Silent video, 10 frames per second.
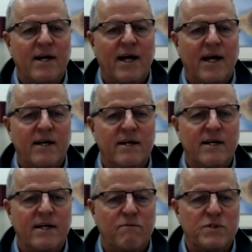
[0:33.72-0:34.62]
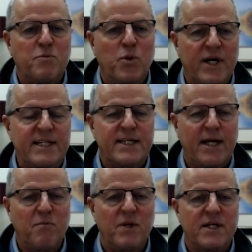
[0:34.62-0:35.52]
and it was pretty
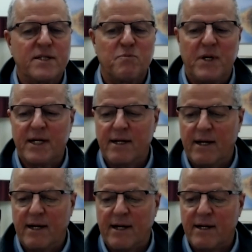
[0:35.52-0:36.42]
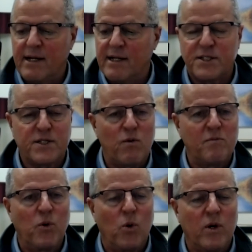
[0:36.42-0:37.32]
seamless, but uh, it's so
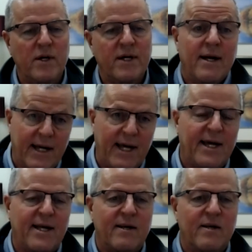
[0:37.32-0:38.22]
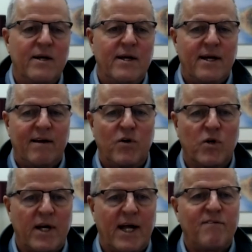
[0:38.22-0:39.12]
important, again, if you're
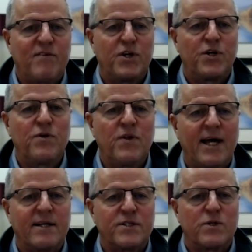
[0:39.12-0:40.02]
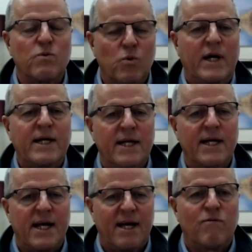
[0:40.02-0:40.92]
going to have to do that so quickly
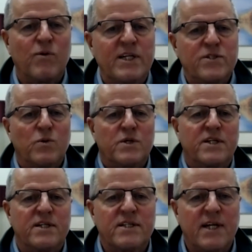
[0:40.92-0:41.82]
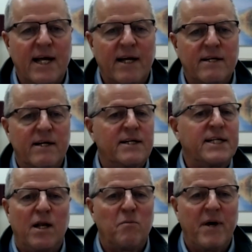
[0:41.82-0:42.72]
to have resources like a
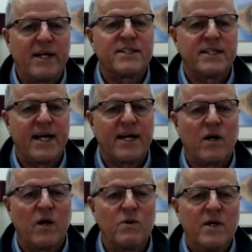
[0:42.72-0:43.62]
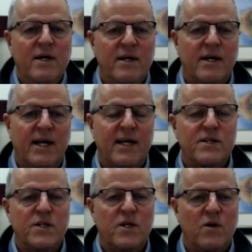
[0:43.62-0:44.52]
telemedicine ECHO, again,
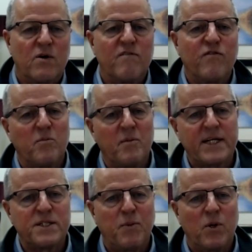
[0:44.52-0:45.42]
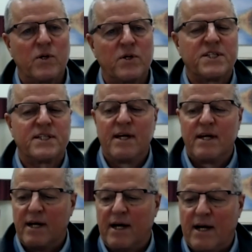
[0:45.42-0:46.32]
to learn from experts
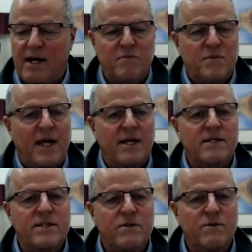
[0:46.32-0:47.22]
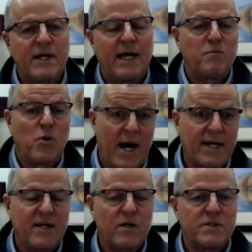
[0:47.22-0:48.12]
um, and to get
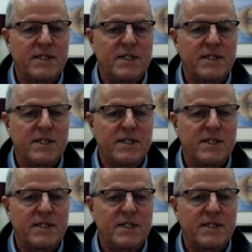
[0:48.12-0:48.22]
practical